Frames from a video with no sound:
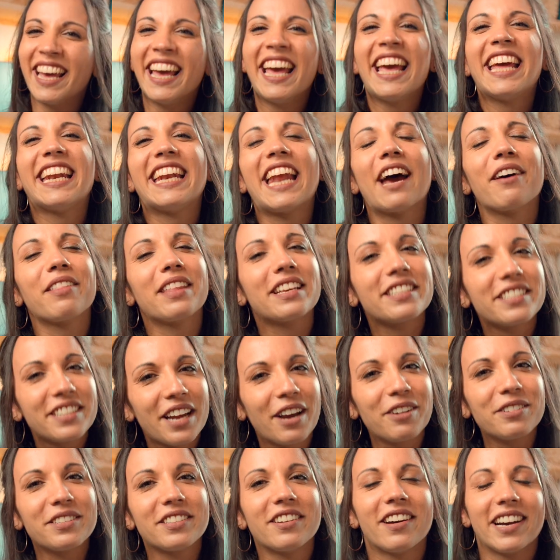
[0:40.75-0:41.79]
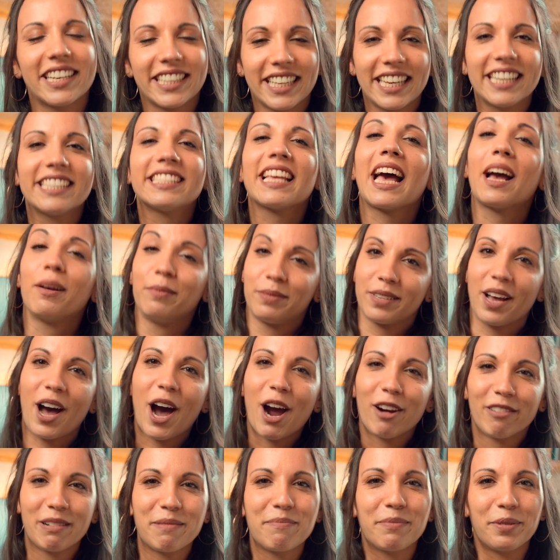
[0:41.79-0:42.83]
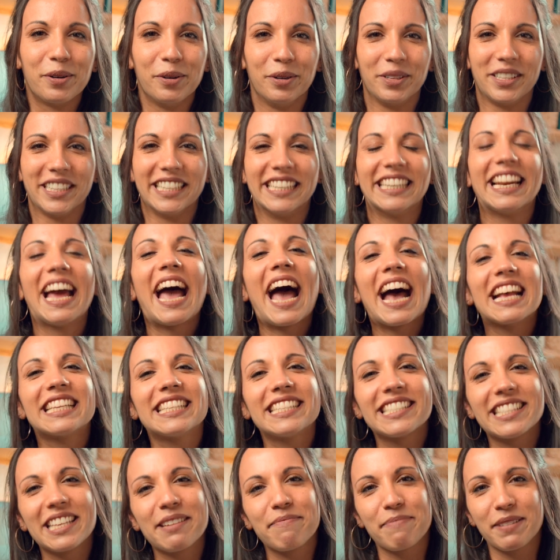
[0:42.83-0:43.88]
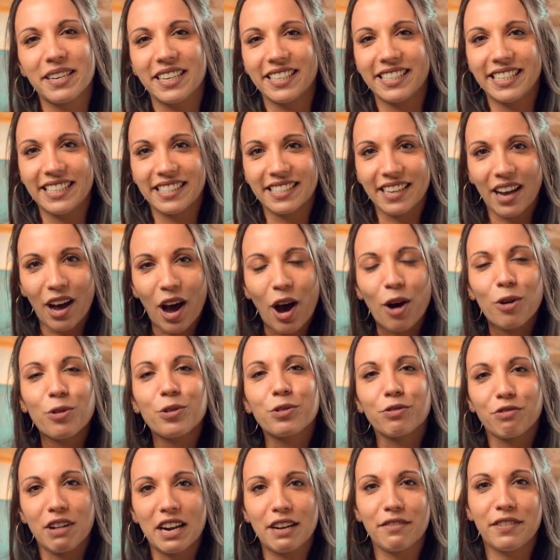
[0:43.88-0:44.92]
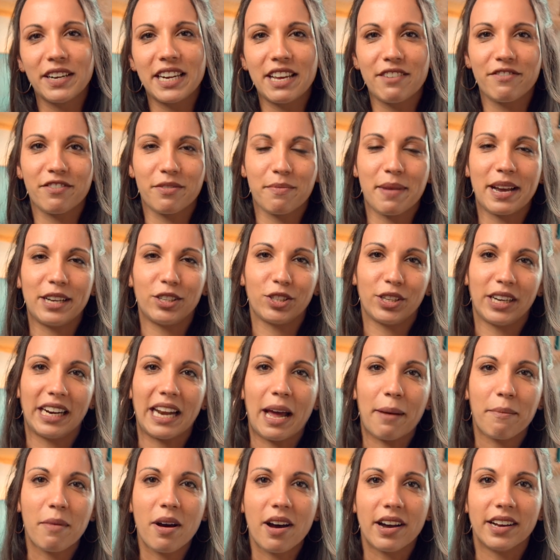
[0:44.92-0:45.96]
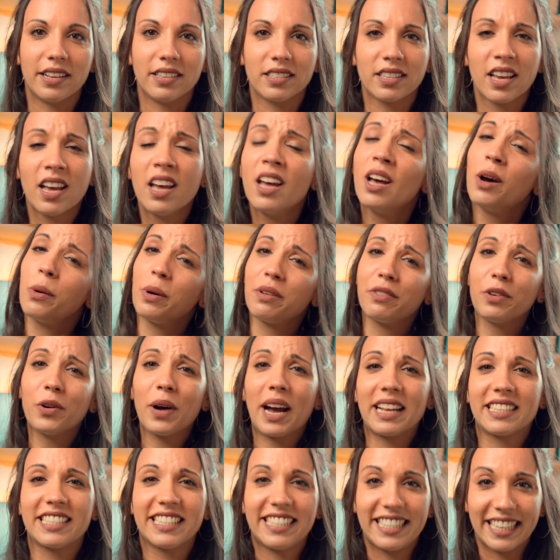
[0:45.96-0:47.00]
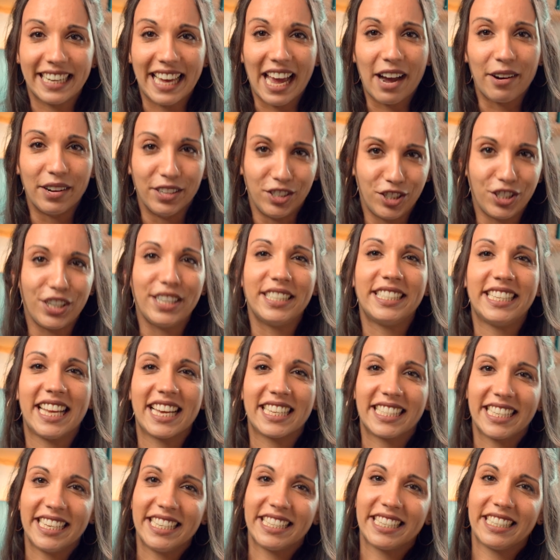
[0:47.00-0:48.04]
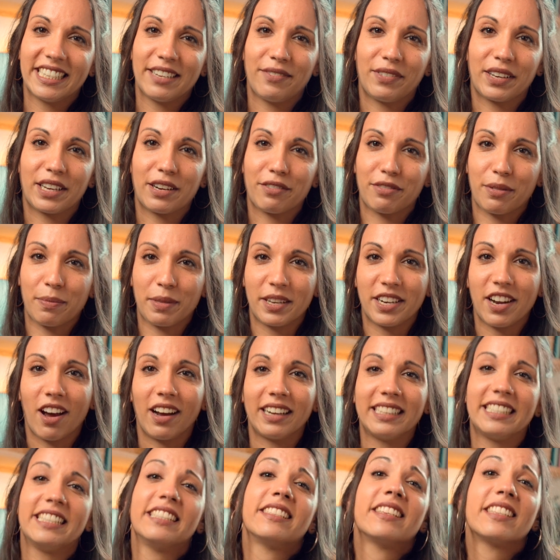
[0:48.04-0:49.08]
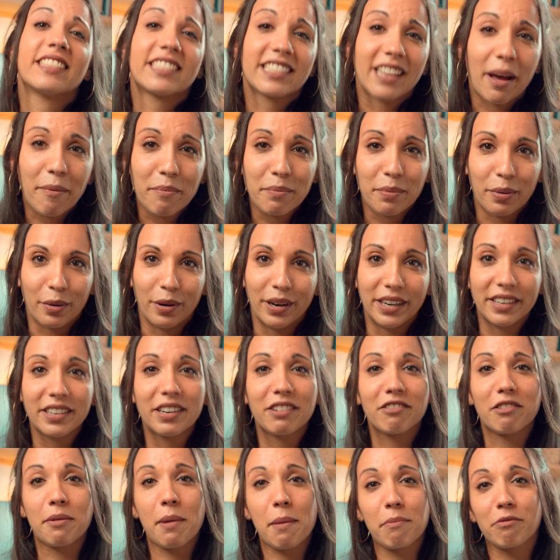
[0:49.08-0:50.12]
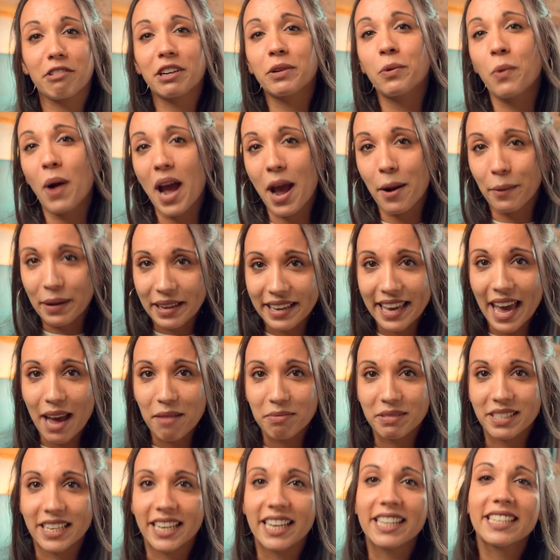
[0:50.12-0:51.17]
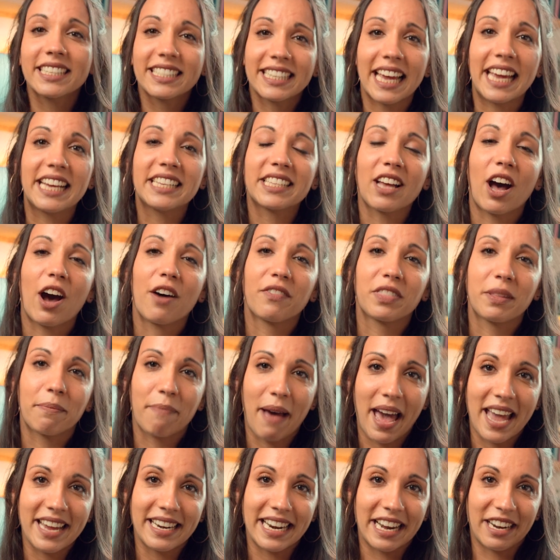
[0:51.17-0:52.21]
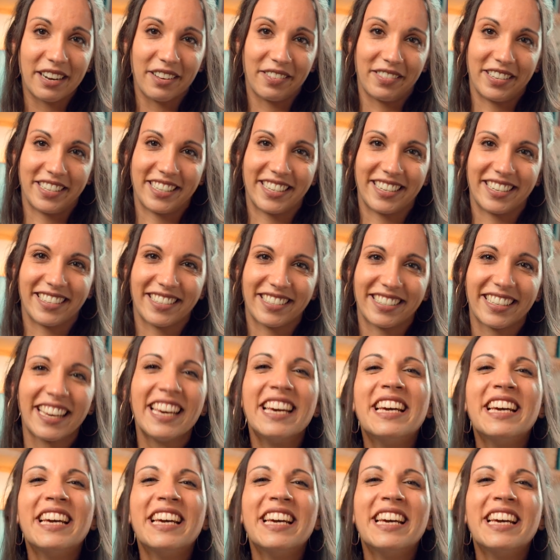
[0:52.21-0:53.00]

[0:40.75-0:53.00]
Now, there's no denying that exams are important, as is the ability to hold relevant information in our minds. We've all had to dig out a GCSE certificate from the 90s at some point. Remembering where we kept it takes half the pain out of the task.